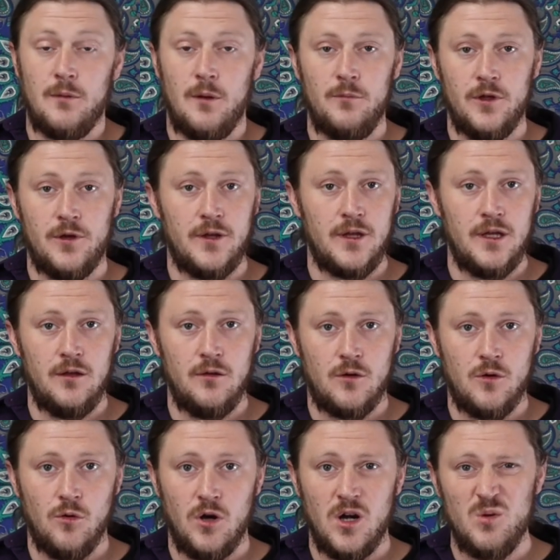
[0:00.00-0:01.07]
I'm learning a new
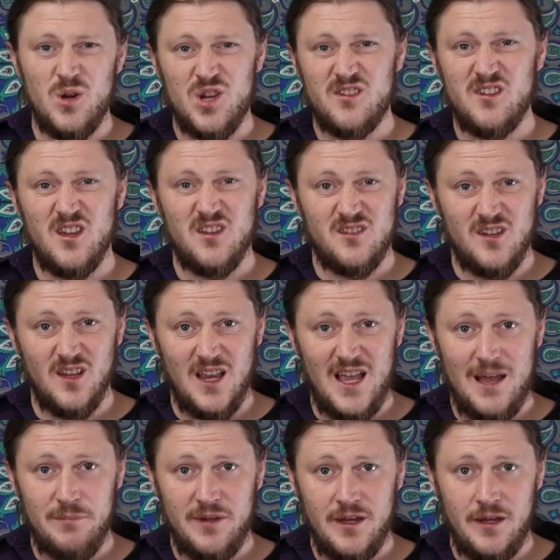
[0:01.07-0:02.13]
chord, which does still
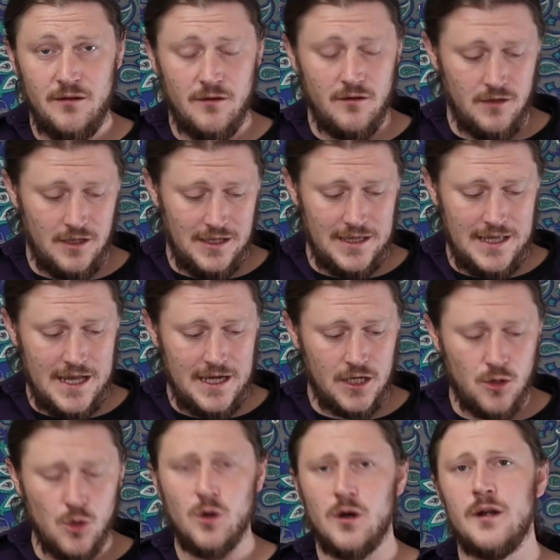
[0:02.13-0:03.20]
happen. I know a lot of
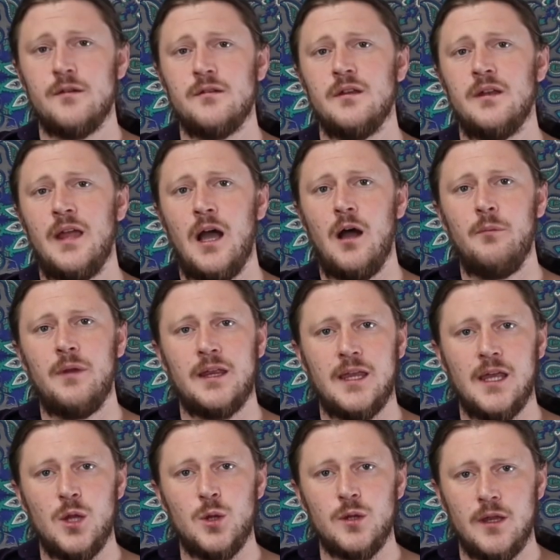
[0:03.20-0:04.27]
chords now, but
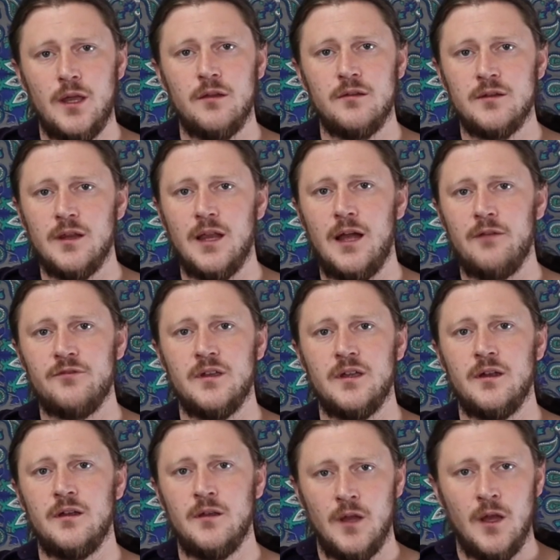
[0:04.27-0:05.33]
occasionally I'll still have
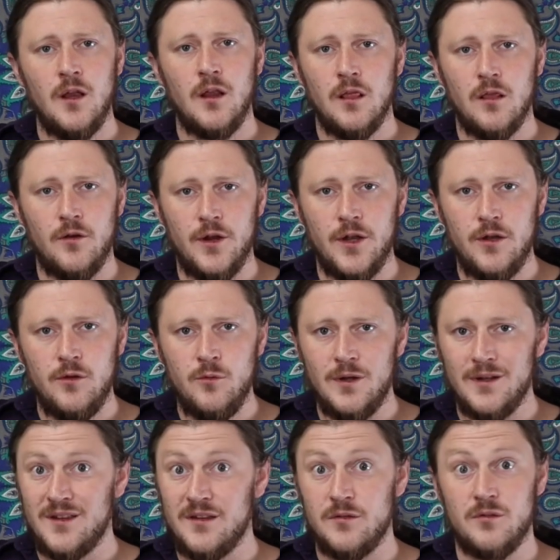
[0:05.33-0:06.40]
to learn a new one
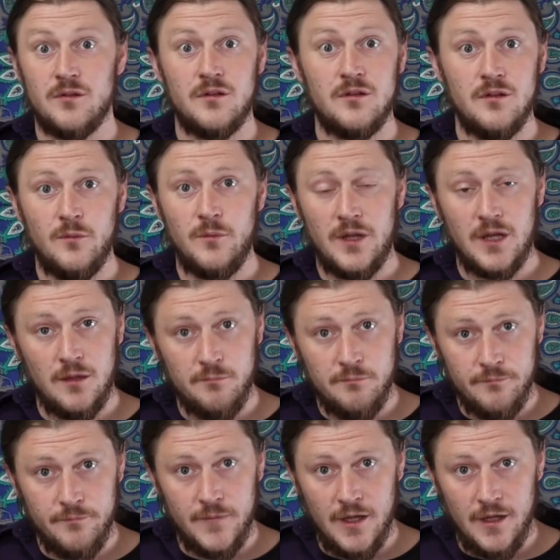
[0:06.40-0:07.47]
because there's so many
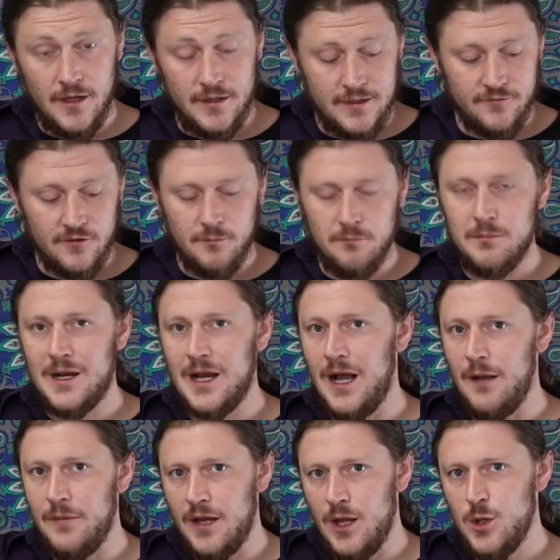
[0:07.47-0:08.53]
different
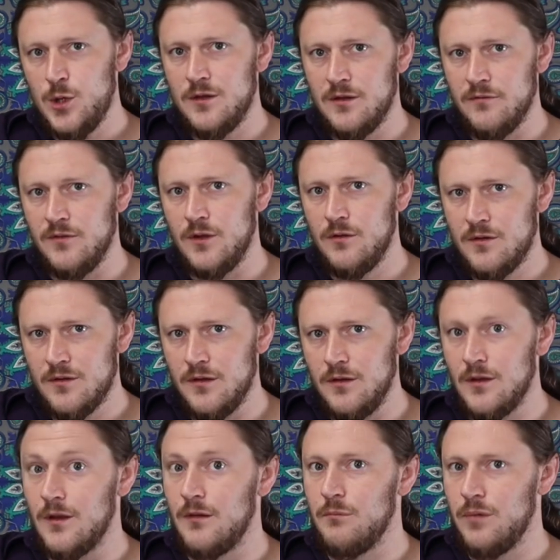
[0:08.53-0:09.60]
combinations of notes that you
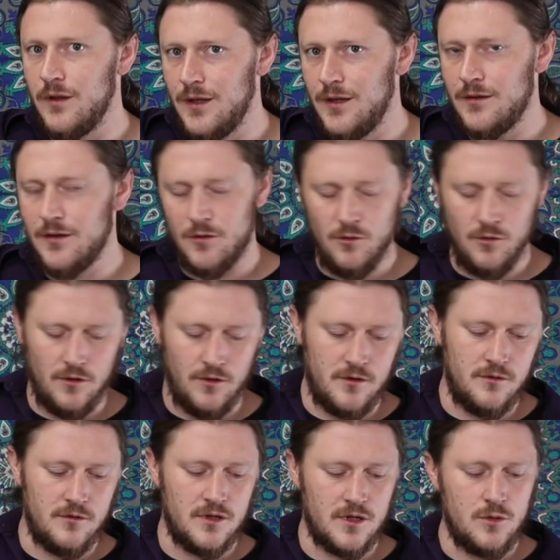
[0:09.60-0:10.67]
can put into chords.
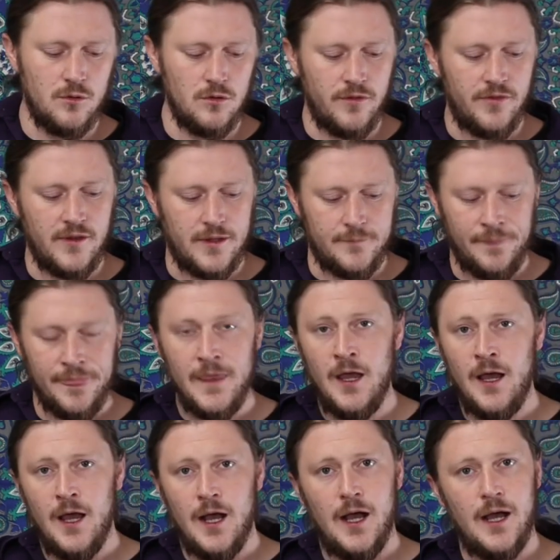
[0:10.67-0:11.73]
So it's a cool thing.
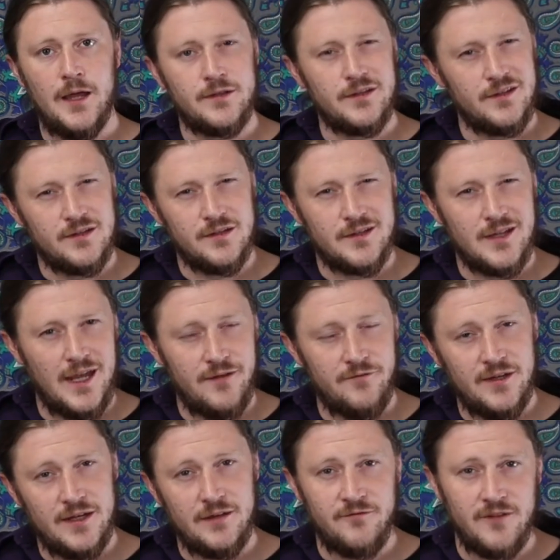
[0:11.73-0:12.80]
So this is kind of
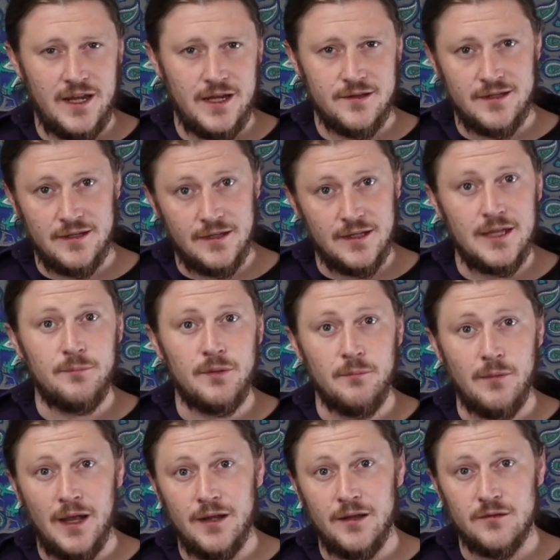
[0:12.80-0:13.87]
an advanced thing to keep in
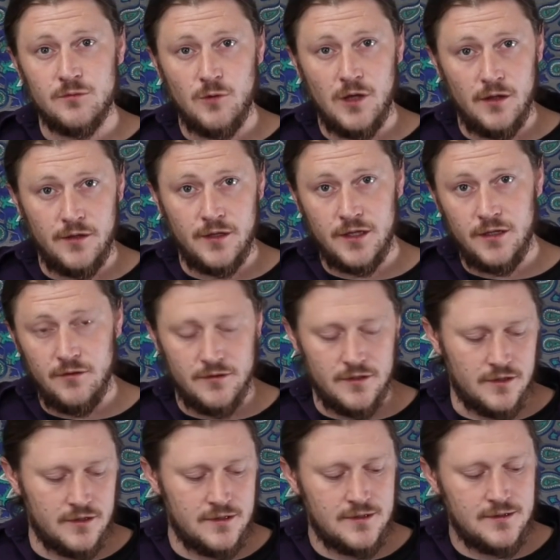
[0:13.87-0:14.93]
mind as well. You can use
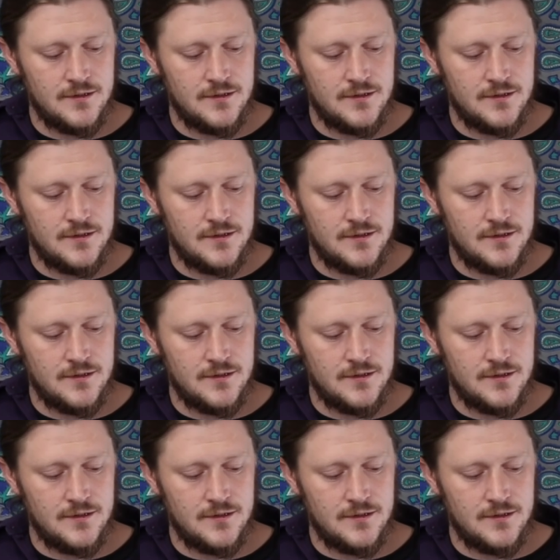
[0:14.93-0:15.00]
this